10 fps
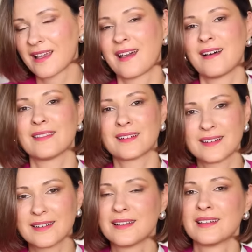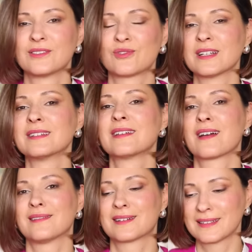color trending
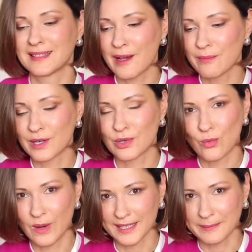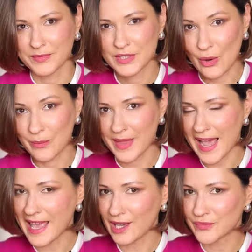color number one. So
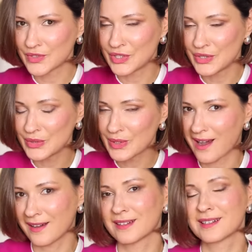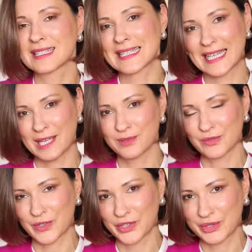I have two color schemes
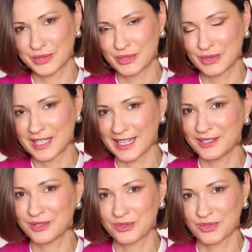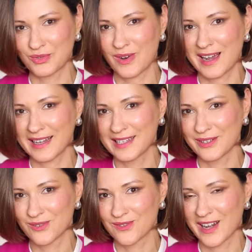for you today to try
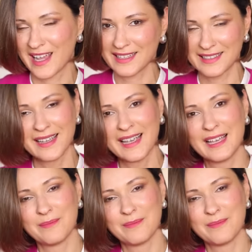red